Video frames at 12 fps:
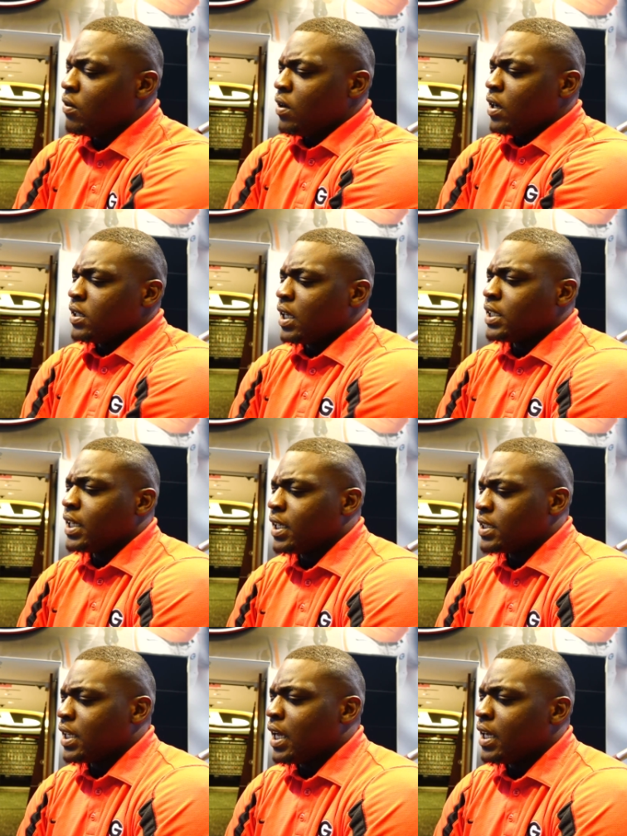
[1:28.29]
Well, I
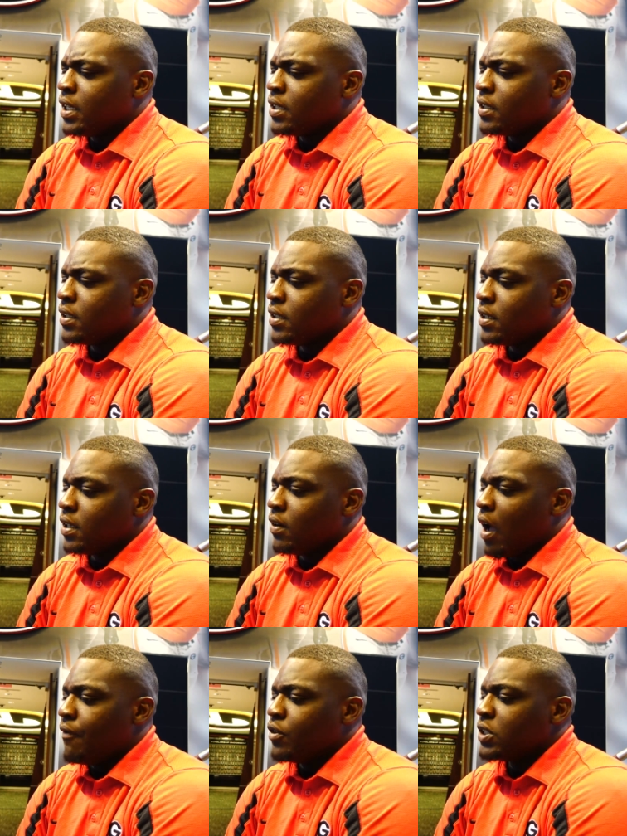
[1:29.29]
think it's like,
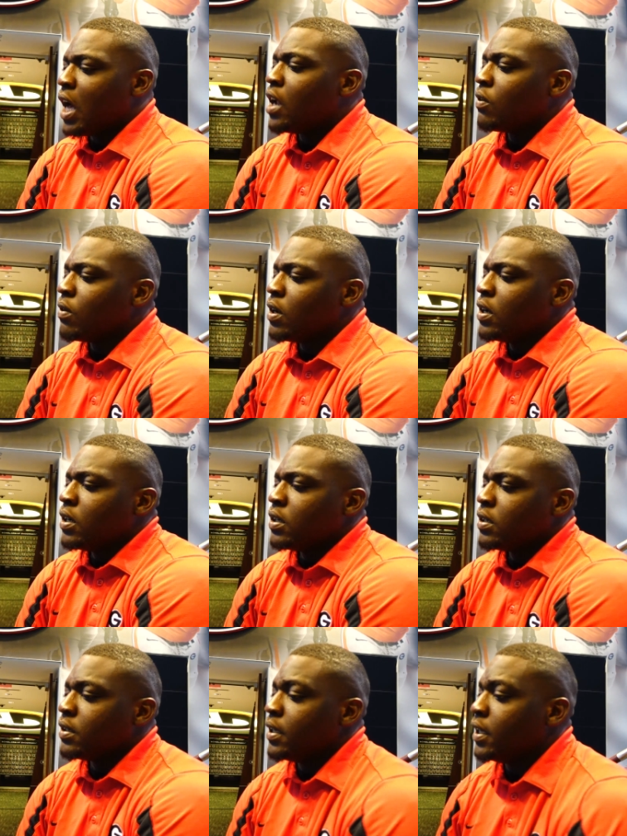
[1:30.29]
like if you start the
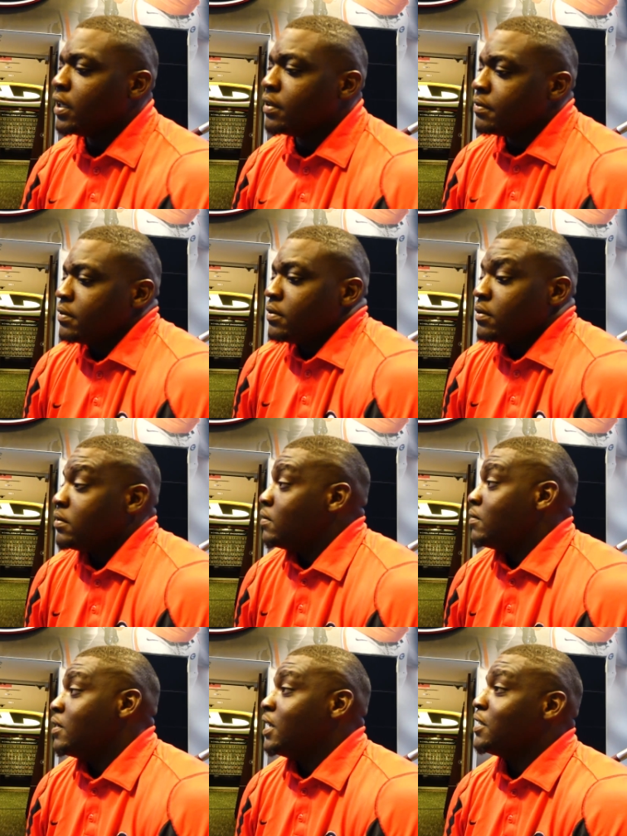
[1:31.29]
run, then
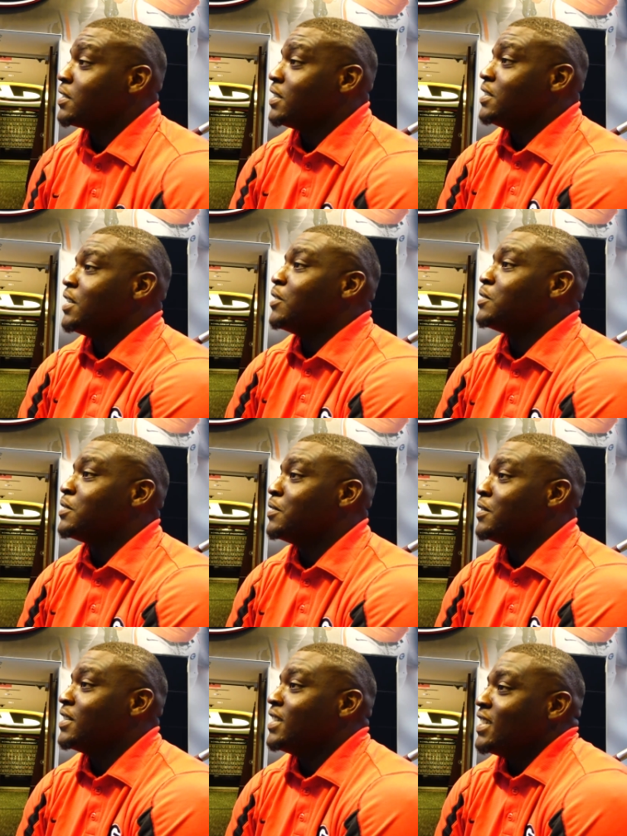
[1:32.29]
what else can you go to?
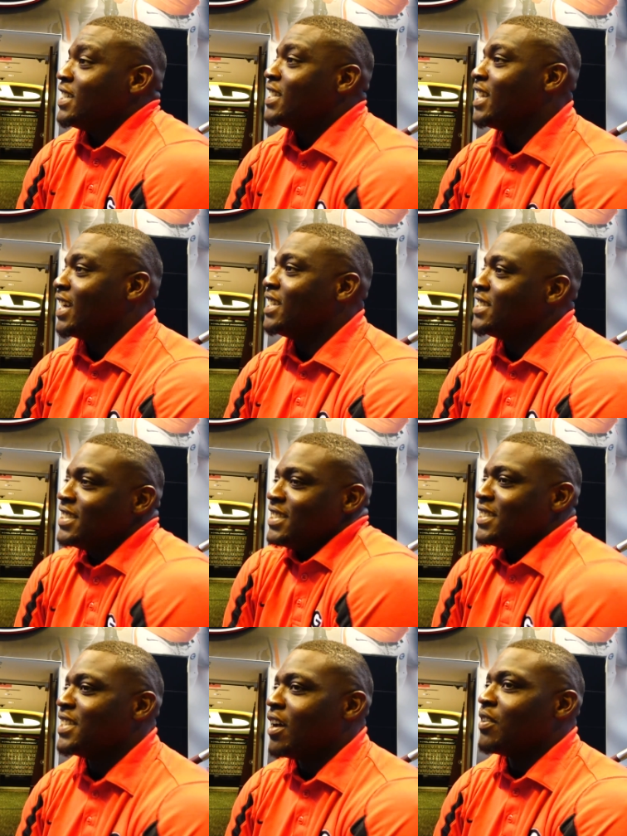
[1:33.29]
Yep. Like
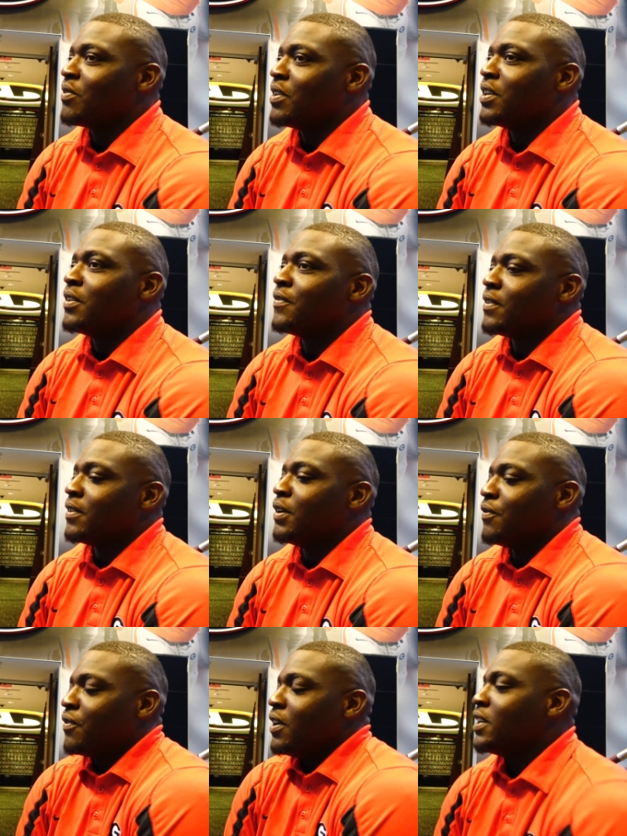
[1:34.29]
stop the run up,
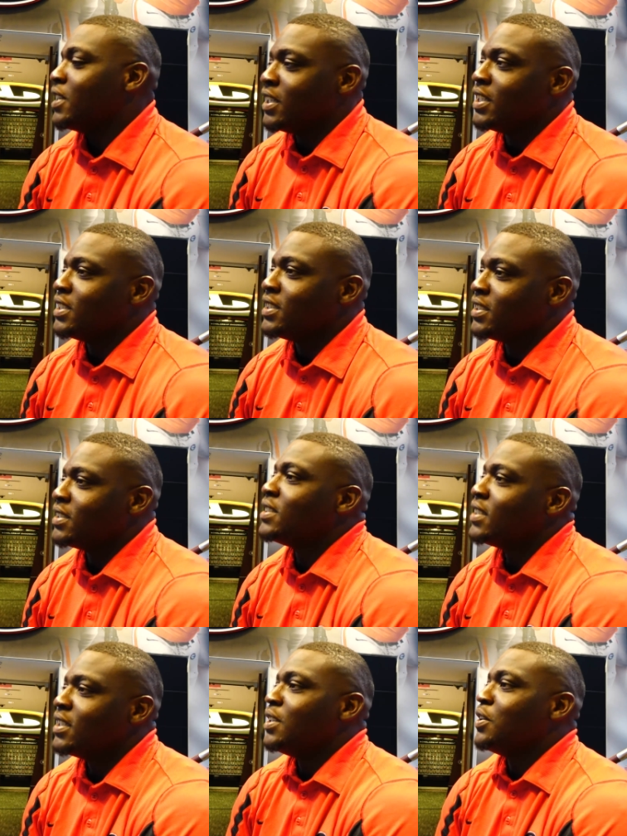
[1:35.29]
up front, then
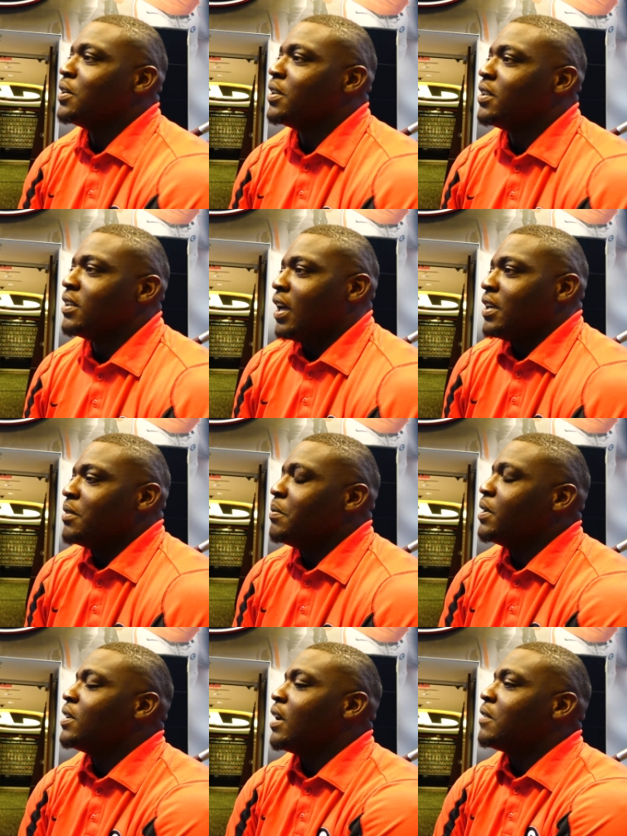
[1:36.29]
they, you, can, like, you can
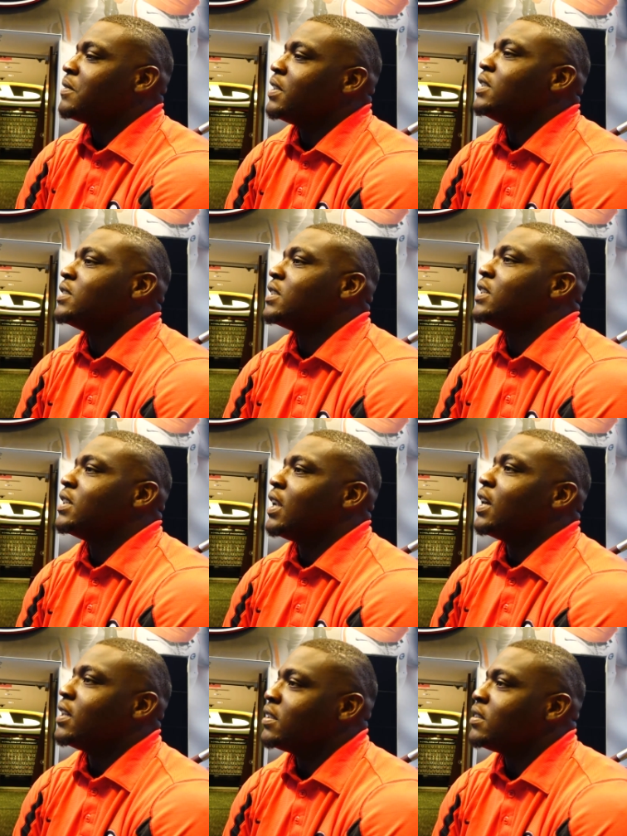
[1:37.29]
build off things. Then
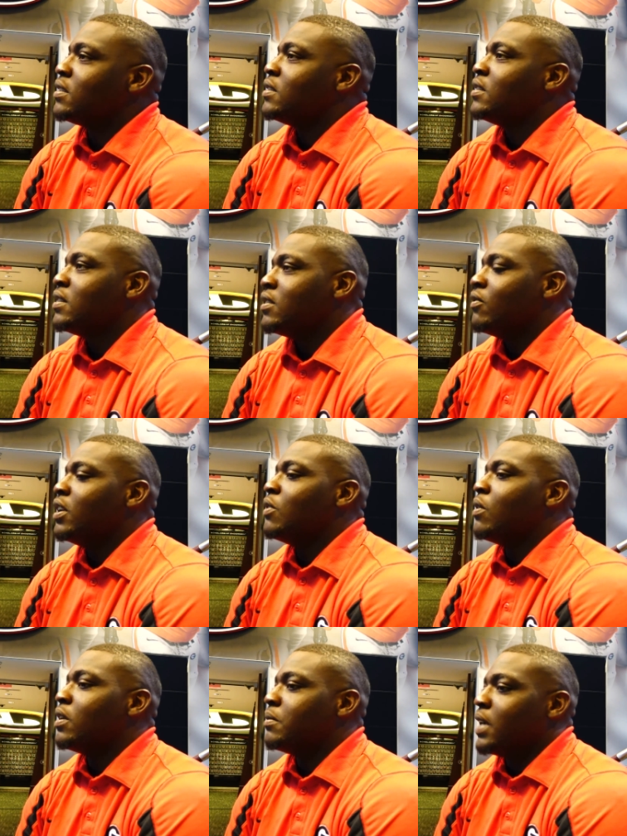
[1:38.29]
like really
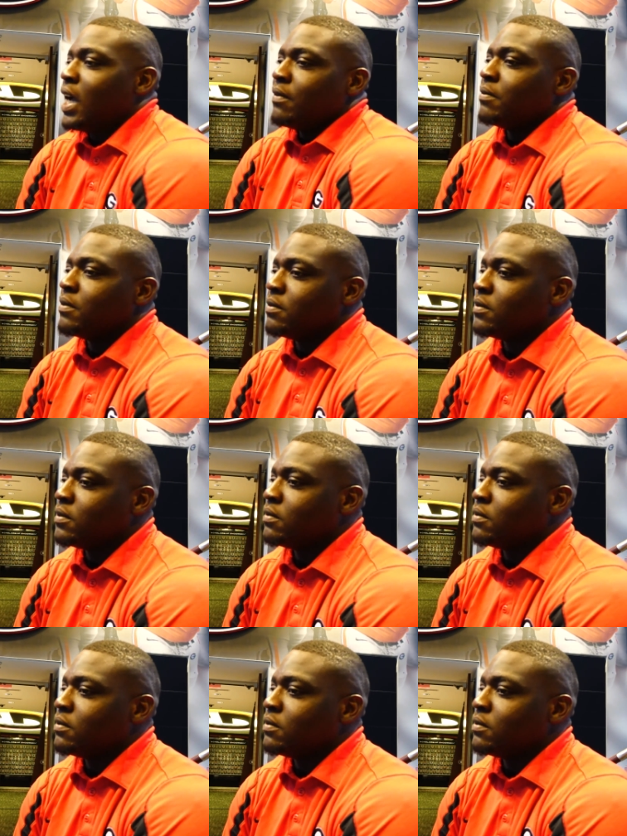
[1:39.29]
want to have them